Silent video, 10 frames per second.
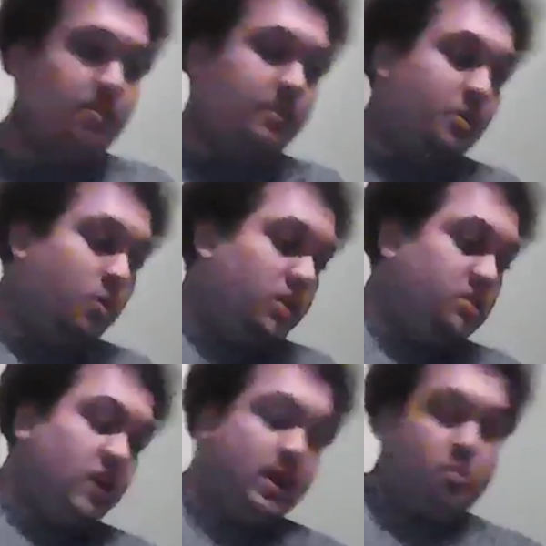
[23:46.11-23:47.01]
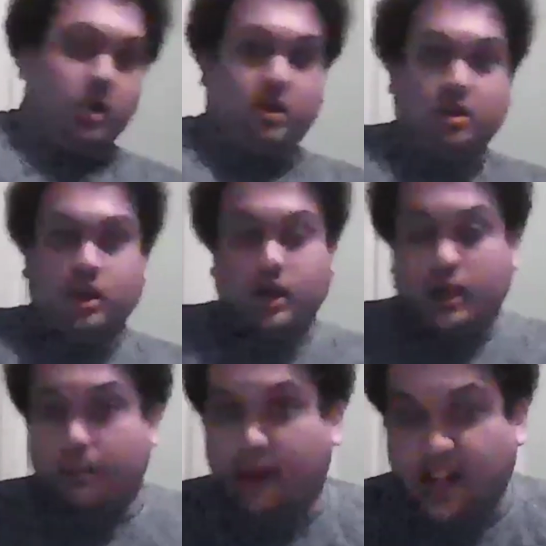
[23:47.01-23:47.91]
I remember one time when
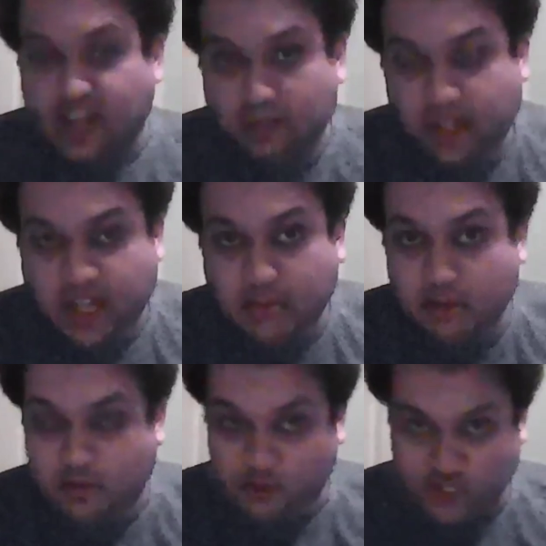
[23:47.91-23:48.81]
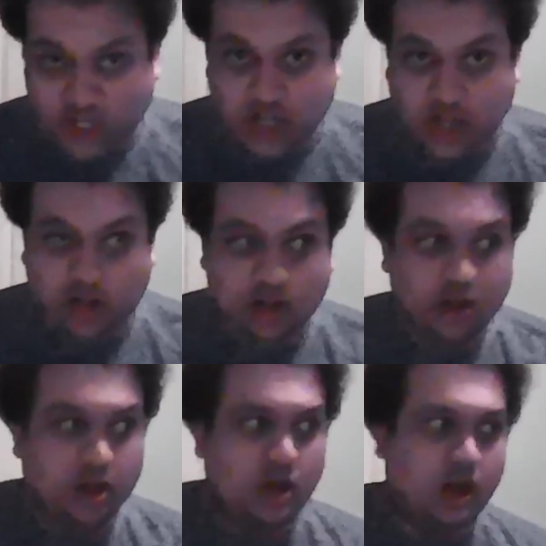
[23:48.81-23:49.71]
Miami came to Virginia
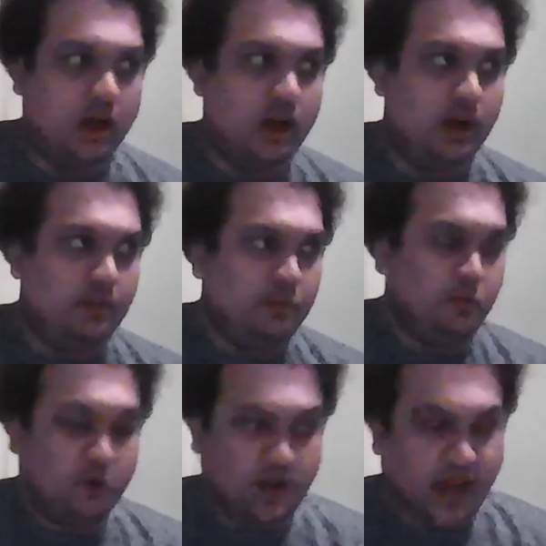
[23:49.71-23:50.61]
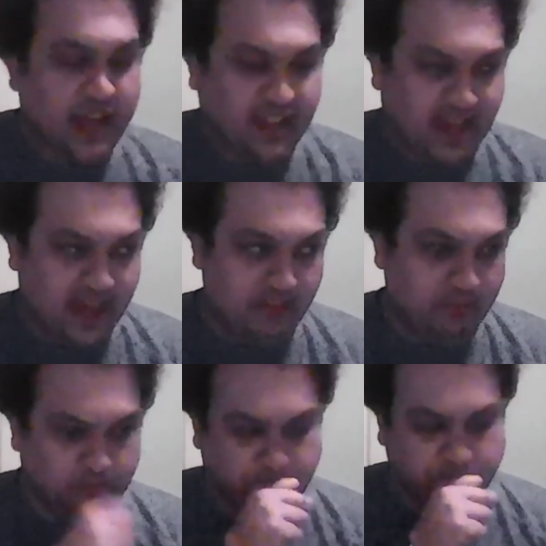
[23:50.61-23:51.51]
for a night game,
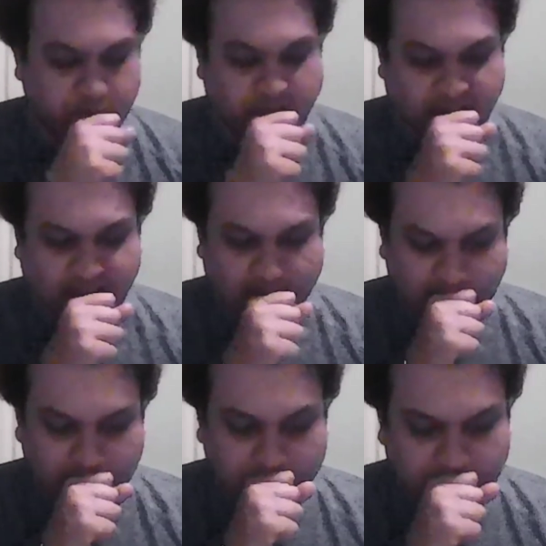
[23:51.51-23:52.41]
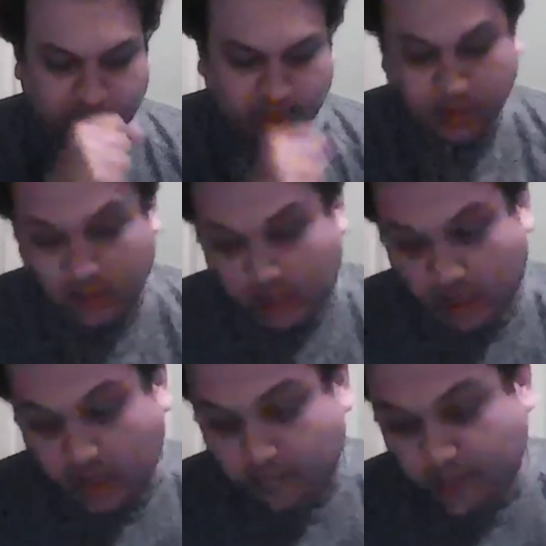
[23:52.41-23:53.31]
and
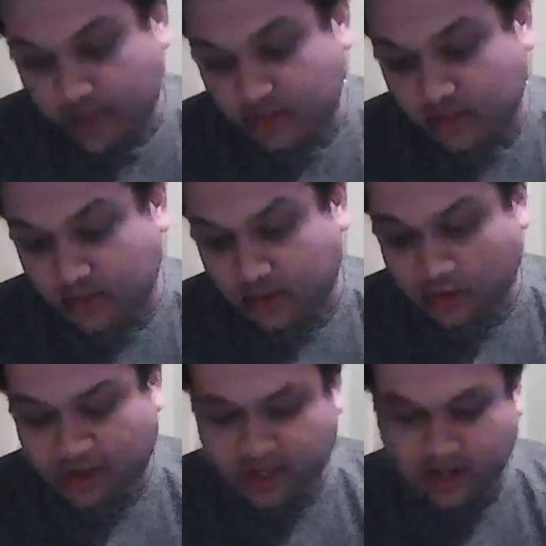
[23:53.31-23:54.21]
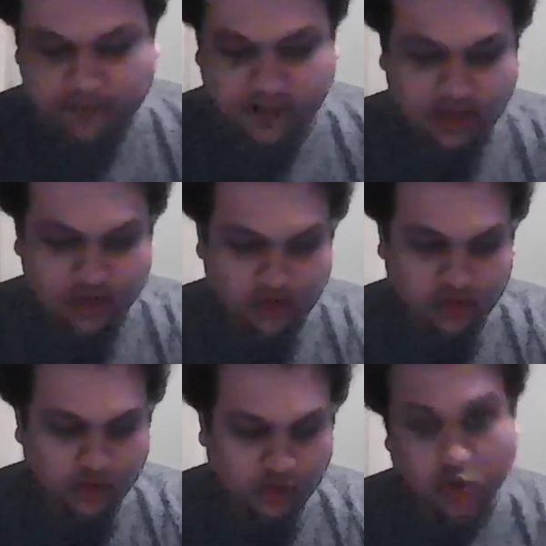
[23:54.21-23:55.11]
I met some Hurricane
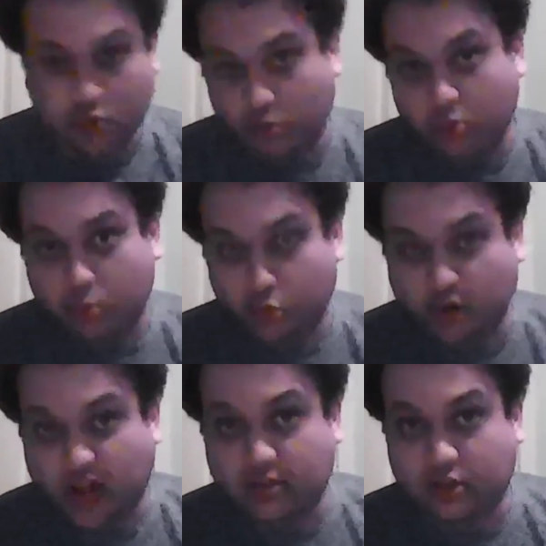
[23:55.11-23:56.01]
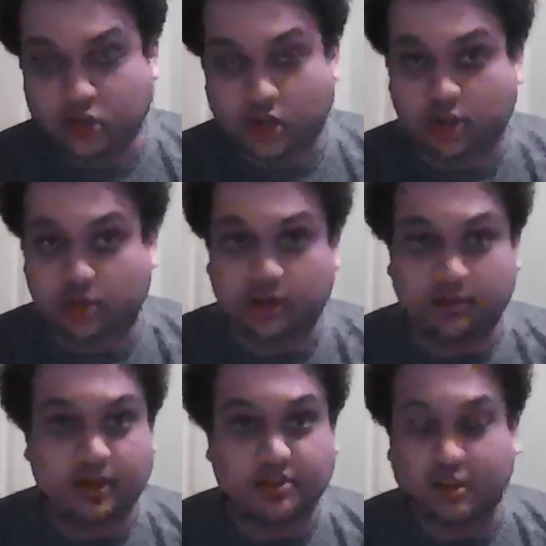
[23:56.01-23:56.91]
fans who traveled to
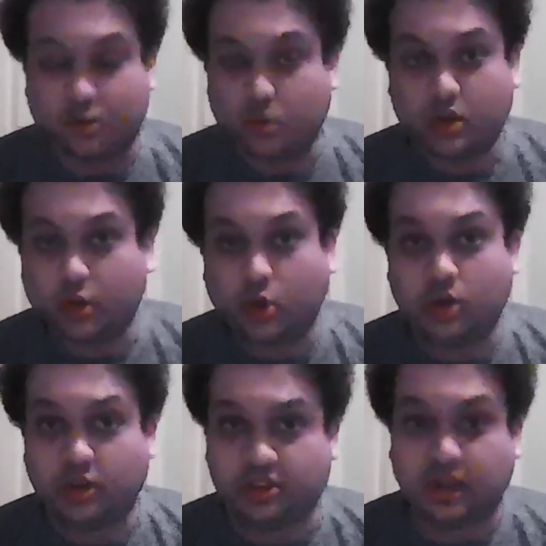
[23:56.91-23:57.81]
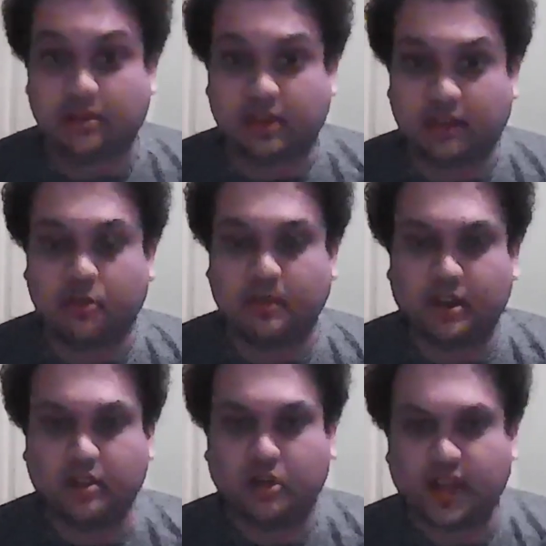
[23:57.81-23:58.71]
Charlottesville, and they said it's one of the coldest times they've ever
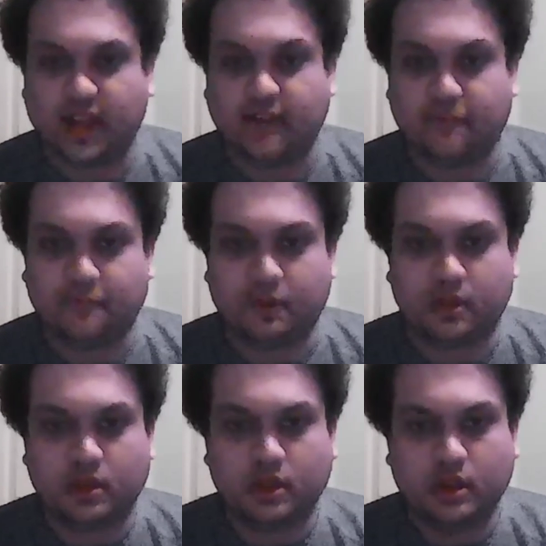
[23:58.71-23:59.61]
been in their life.